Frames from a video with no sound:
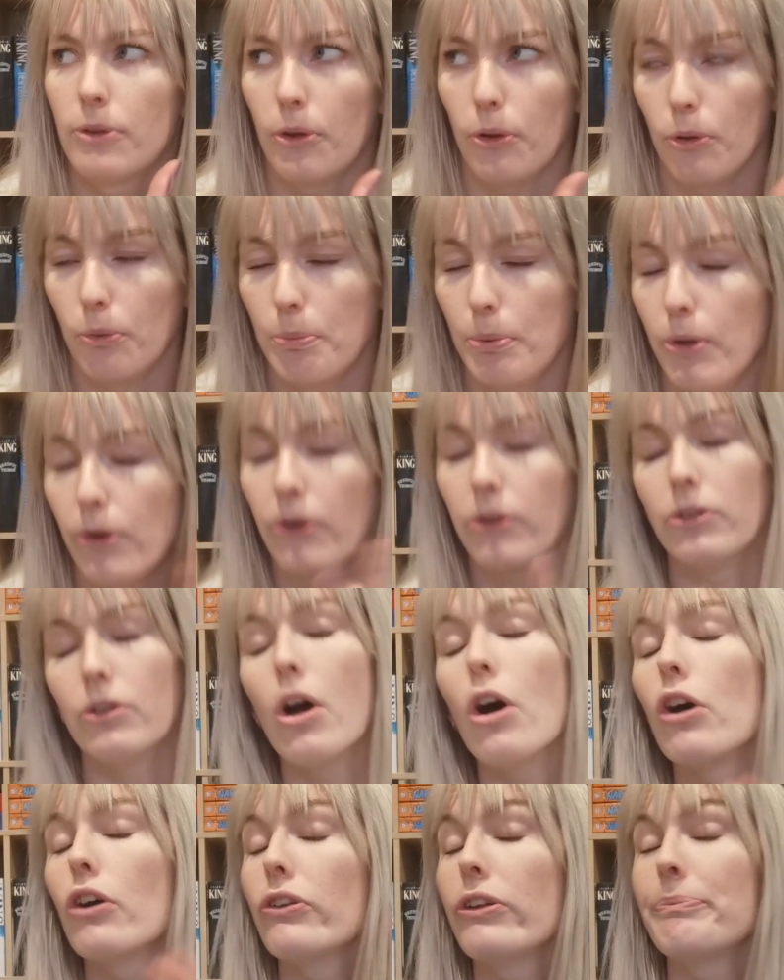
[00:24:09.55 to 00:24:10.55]
to put,
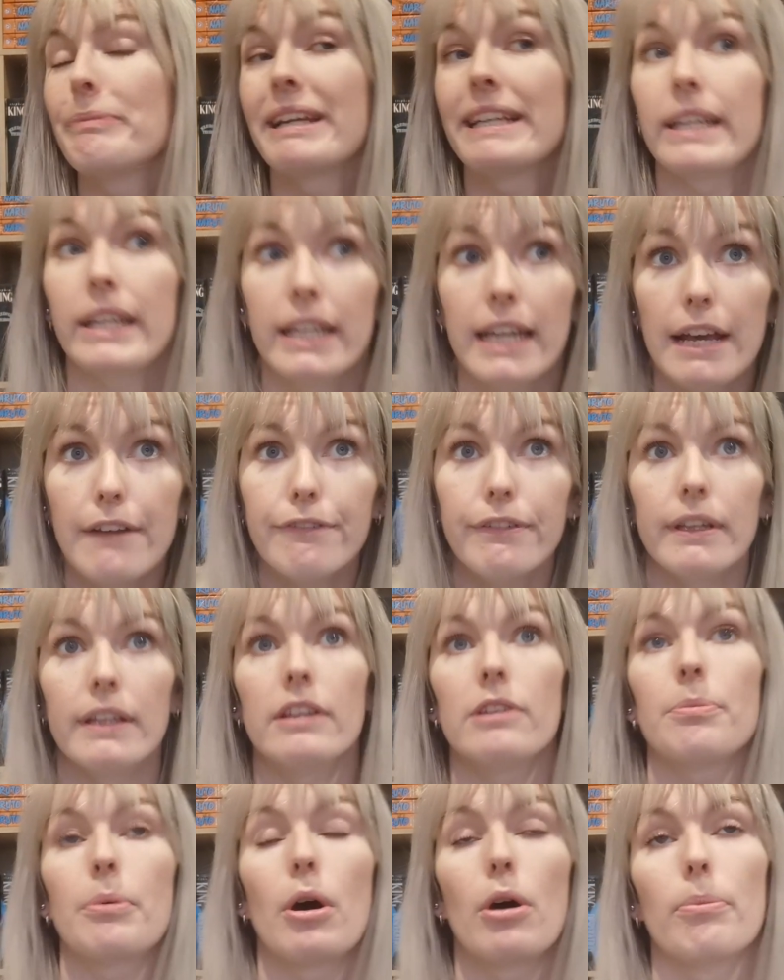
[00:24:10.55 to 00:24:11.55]
not on my DNF
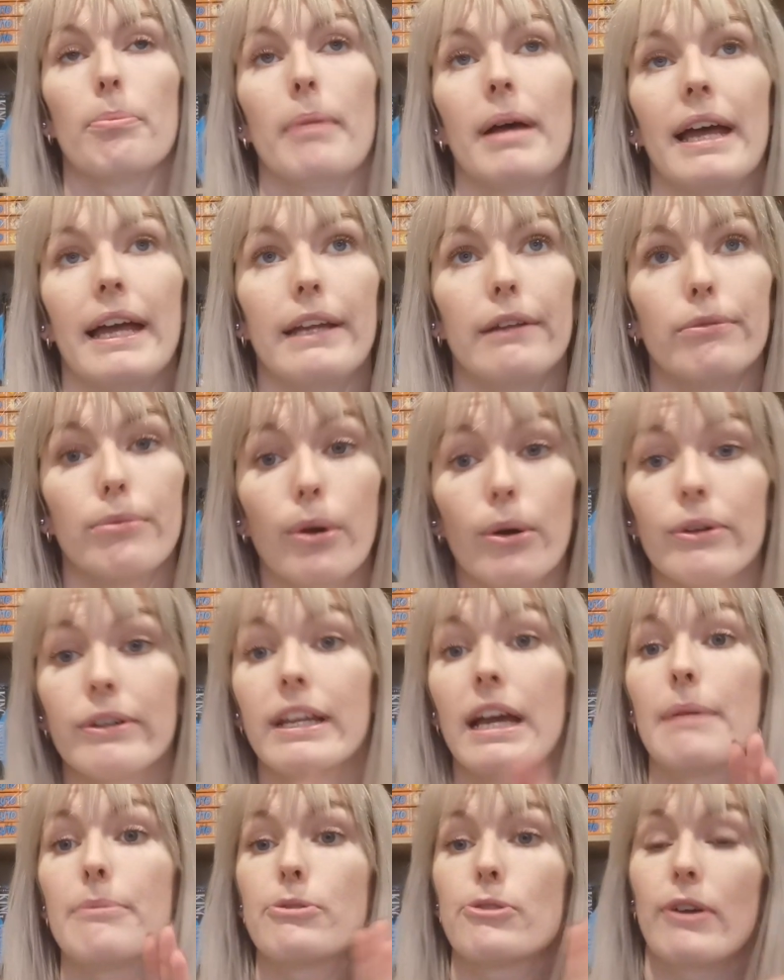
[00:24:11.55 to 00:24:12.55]
list, but on my wrong
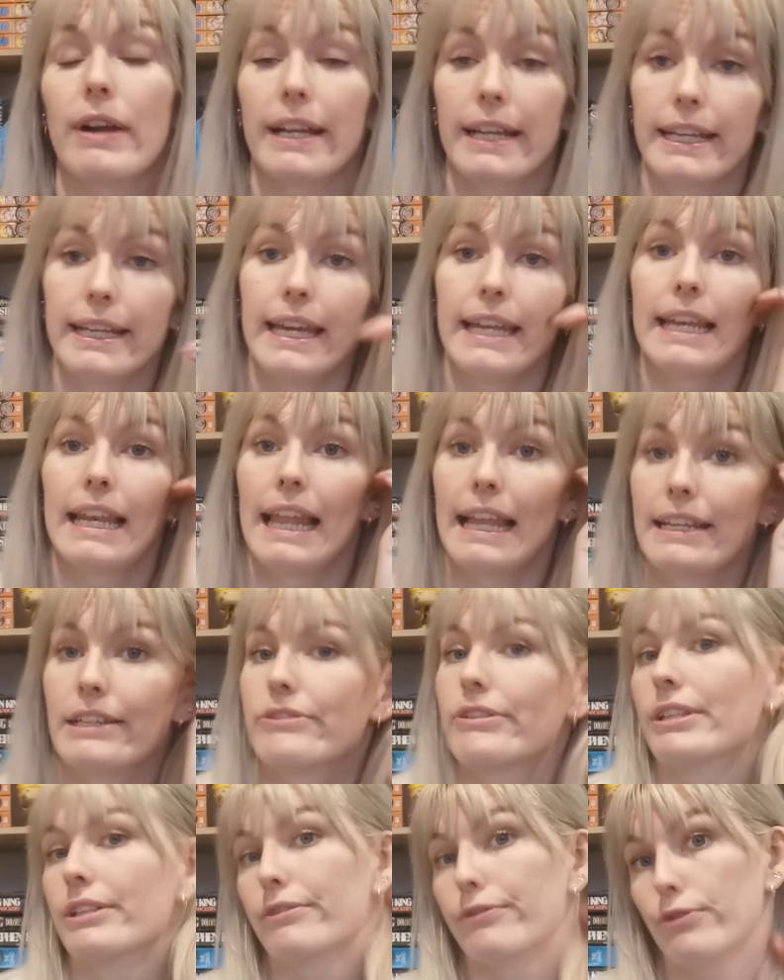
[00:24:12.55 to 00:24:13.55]
time try again
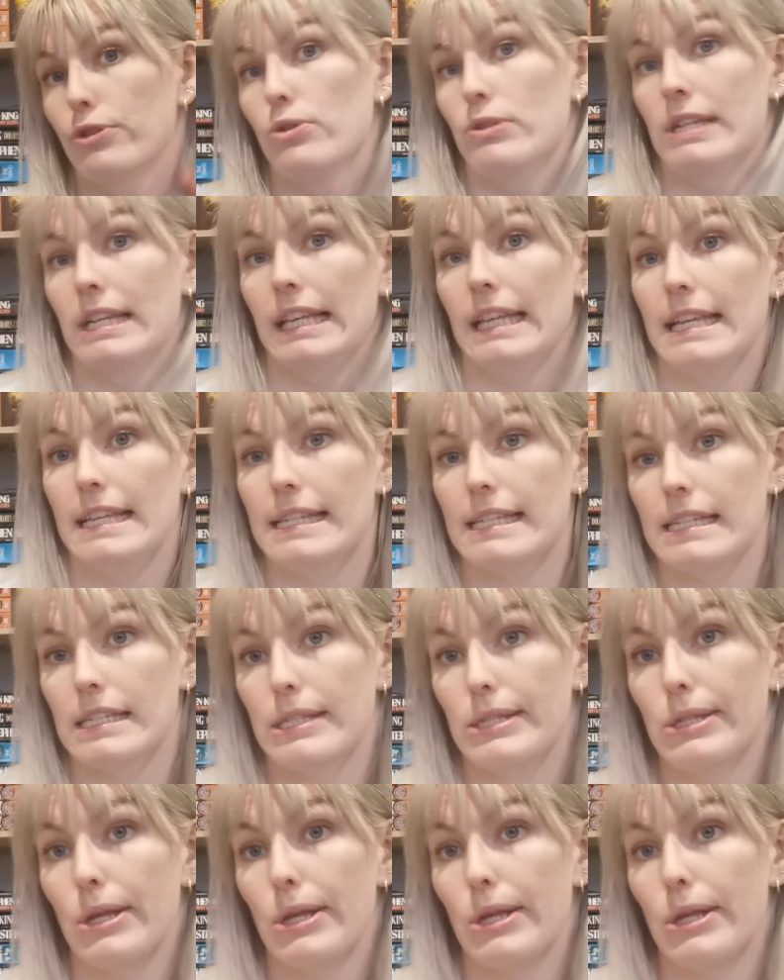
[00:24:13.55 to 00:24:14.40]
later in the future list.